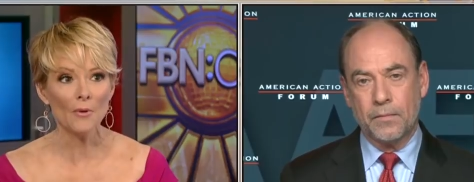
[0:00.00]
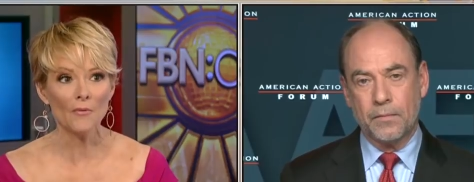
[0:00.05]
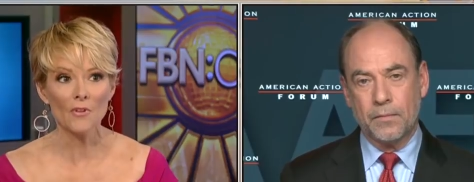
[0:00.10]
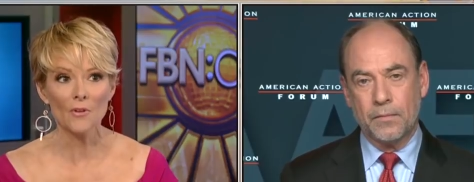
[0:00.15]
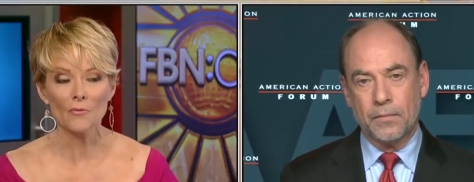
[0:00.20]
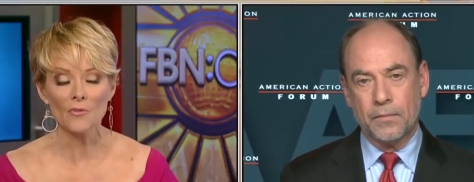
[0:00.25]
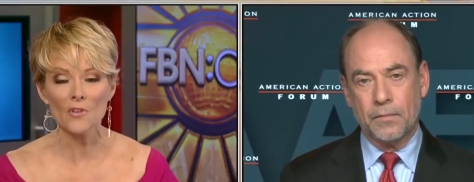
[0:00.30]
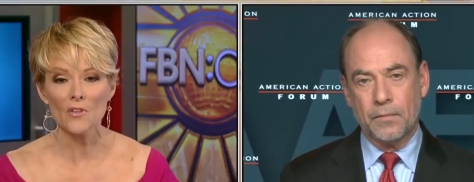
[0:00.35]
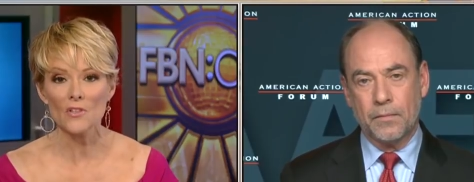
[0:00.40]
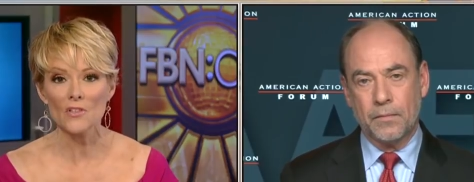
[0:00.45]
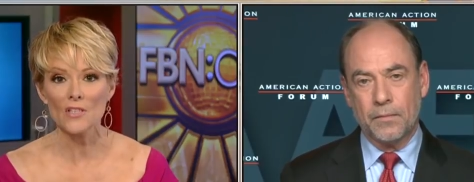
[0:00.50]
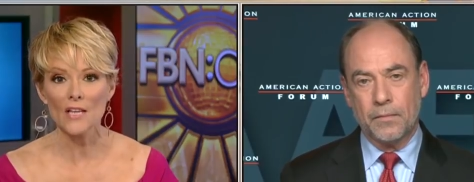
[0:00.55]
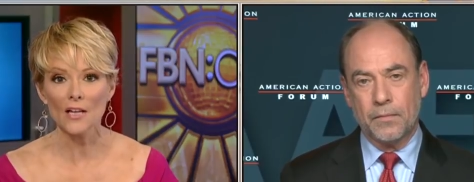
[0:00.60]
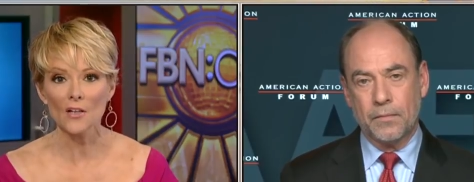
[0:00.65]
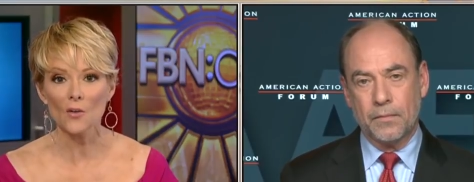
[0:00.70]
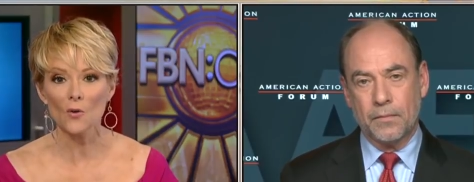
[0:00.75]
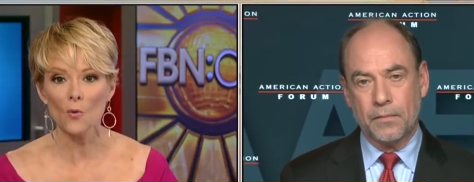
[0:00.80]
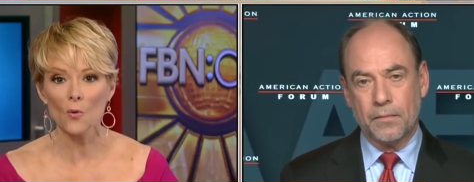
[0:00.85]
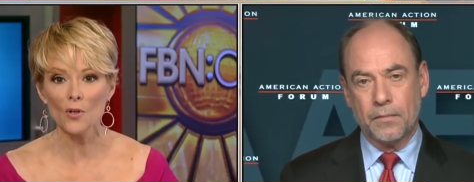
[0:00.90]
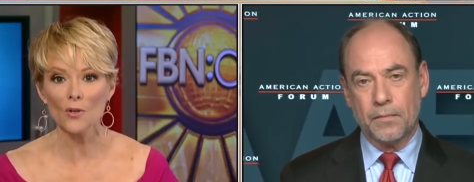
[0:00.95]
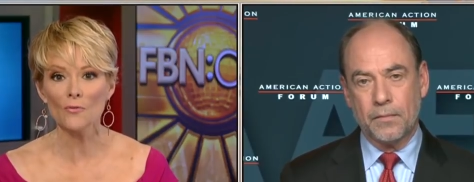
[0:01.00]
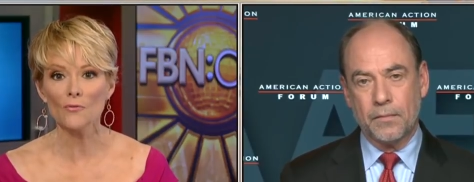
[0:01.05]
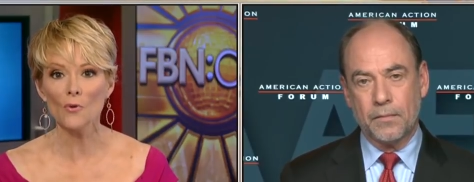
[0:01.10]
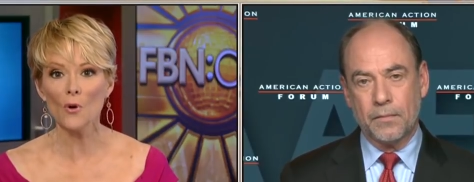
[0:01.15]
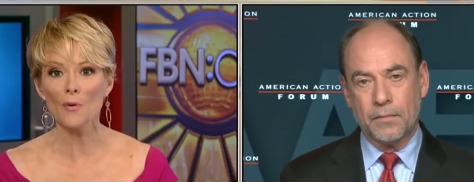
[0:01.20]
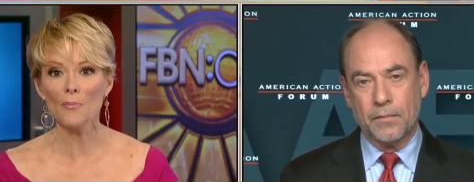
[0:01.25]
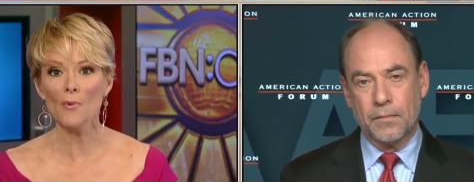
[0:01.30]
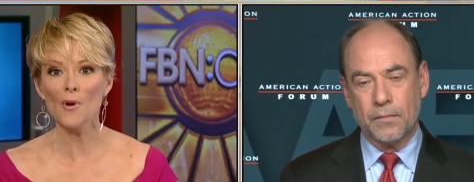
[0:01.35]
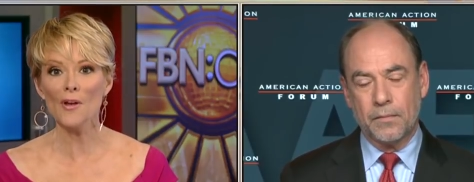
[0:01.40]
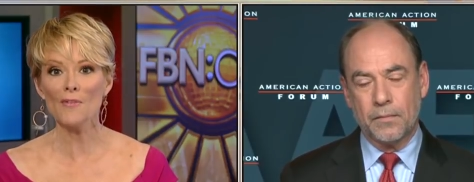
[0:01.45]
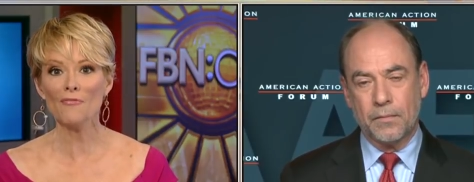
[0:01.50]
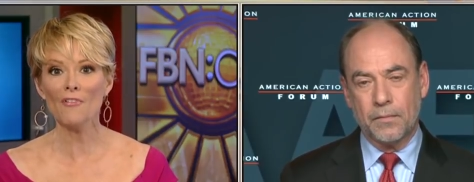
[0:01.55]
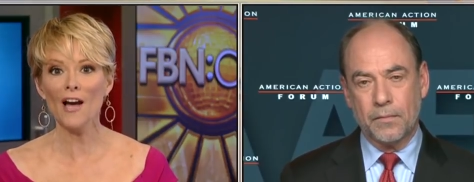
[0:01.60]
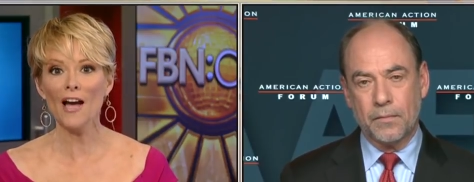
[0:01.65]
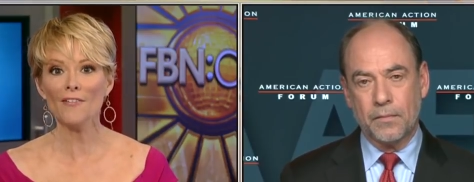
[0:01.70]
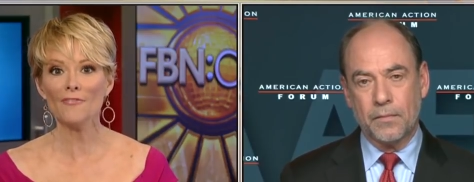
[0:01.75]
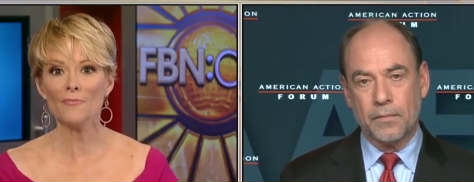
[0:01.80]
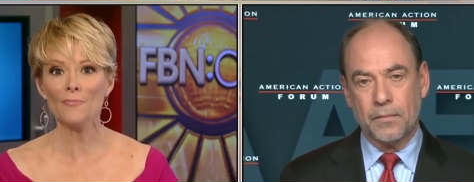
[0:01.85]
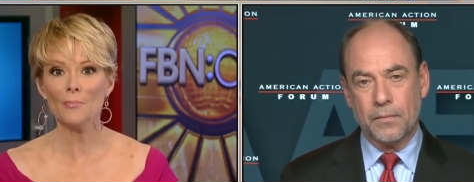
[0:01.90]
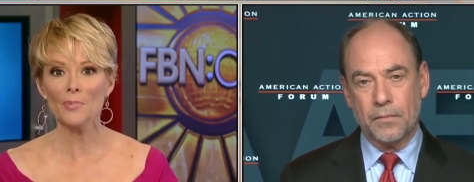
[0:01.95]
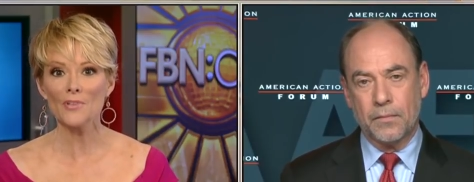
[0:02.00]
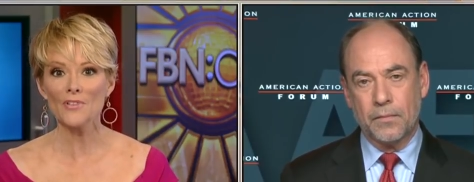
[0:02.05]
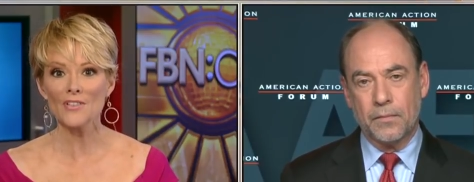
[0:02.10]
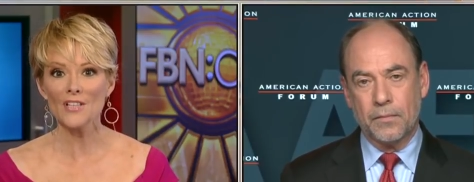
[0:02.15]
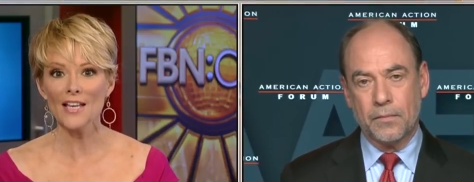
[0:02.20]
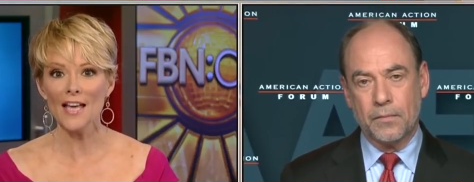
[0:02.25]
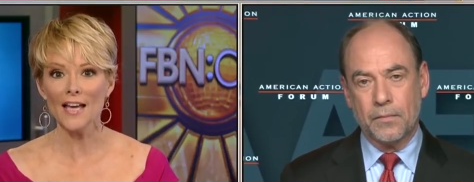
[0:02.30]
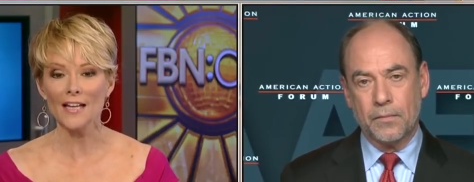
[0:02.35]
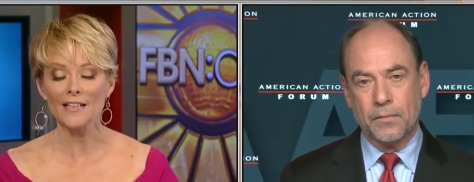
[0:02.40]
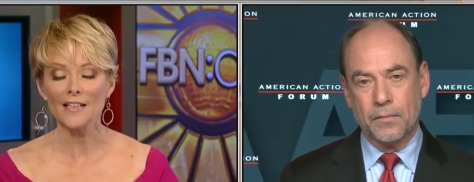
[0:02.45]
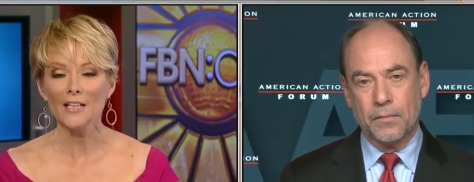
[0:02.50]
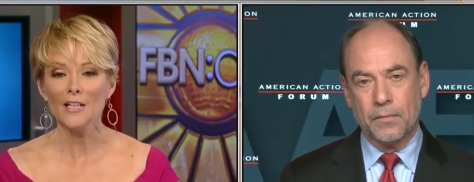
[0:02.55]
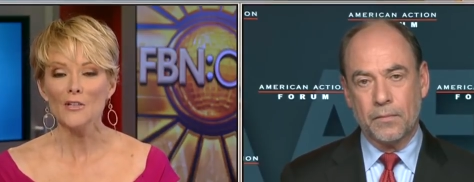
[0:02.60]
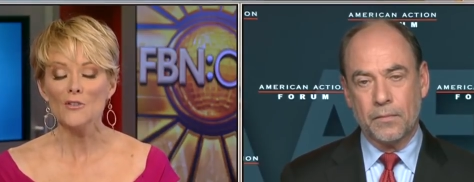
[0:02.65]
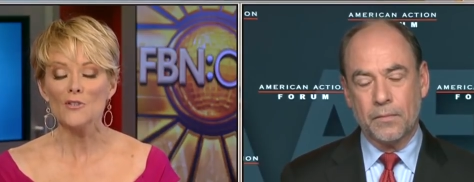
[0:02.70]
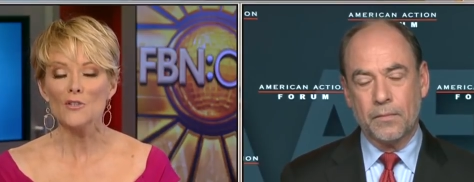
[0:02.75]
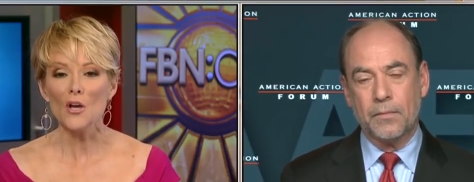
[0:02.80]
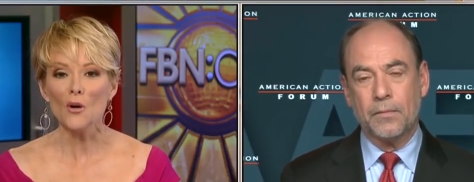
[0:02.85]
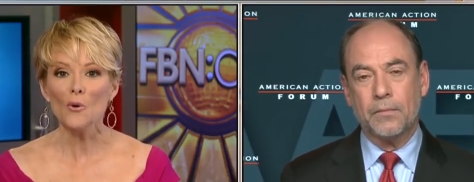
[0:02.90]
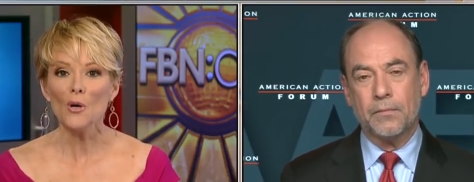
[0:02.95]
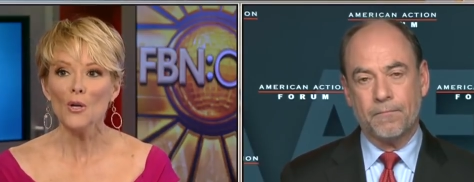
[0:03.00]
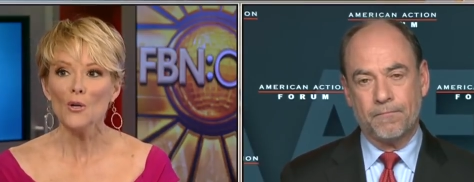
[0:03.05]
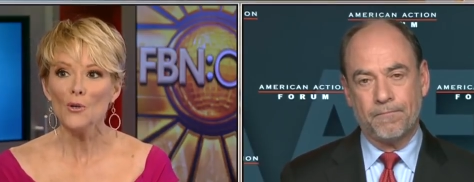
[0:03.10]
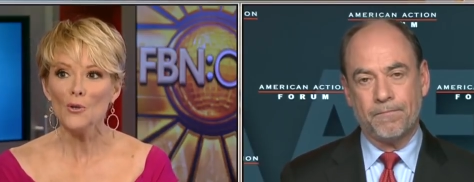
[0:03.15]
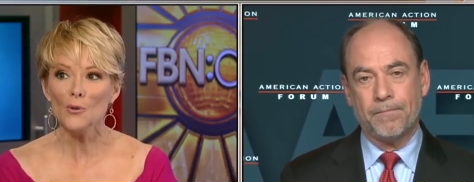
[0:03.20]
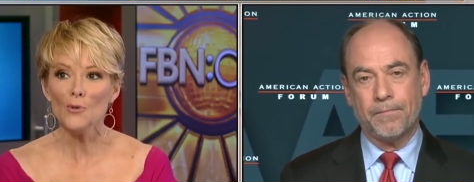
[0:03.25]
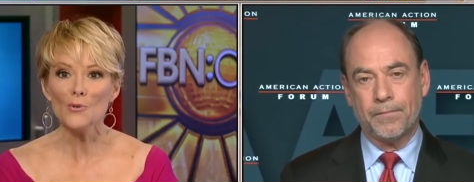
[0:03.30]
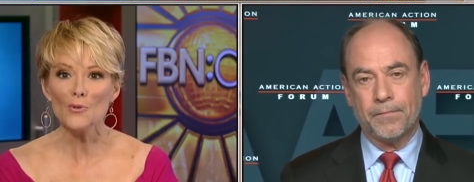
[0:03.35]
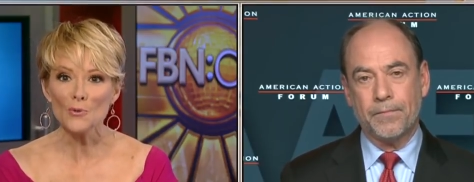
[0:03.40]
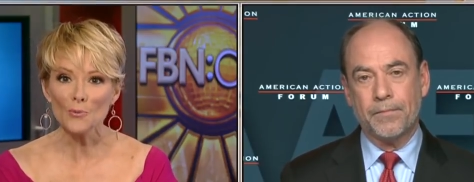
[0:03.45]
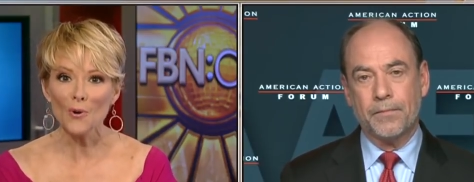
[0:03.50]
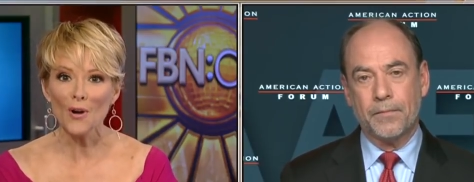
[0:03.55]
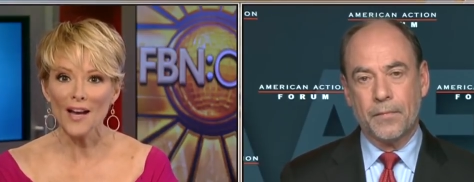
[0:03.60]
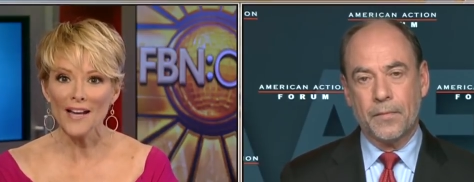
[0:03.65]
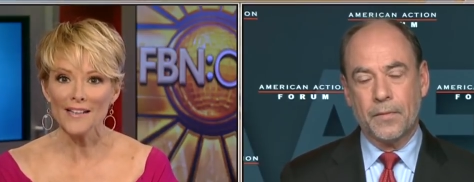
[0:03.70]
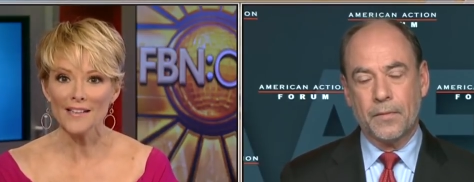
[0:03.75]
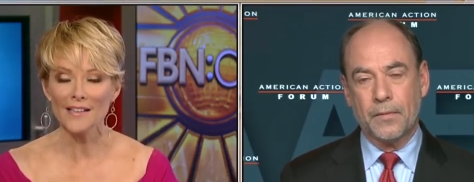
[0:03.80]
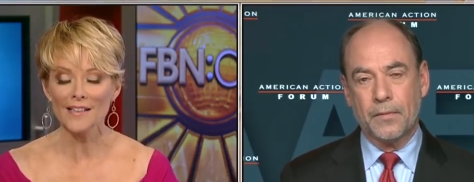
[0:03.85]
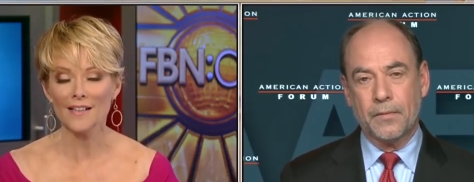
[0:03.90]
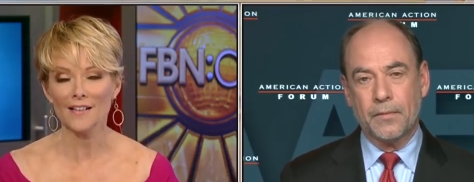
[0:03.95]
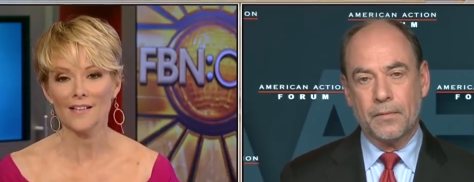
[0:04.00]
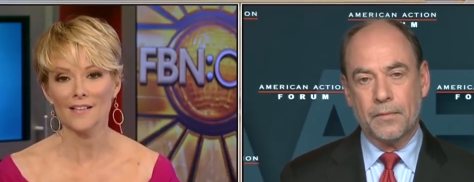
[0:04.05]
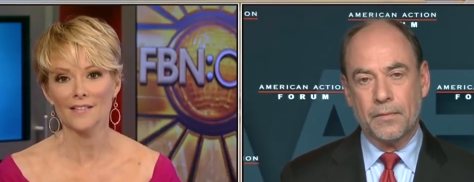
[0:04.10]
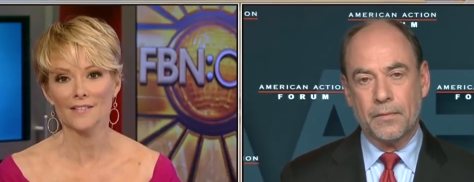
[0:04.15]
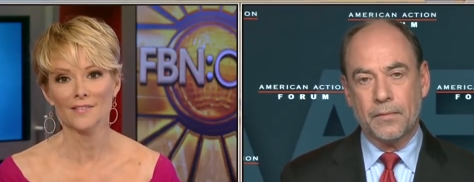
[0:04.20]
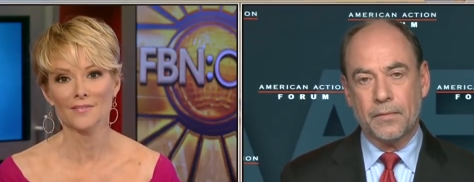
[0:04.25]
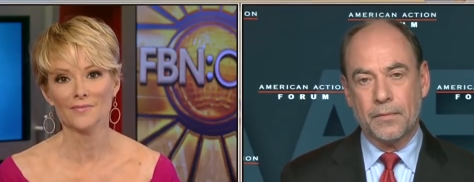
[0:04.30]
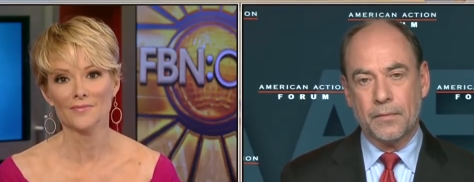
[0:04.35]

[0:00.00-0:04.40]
Speaker 1: of them for the second quarter, 4.5%. So who's right here?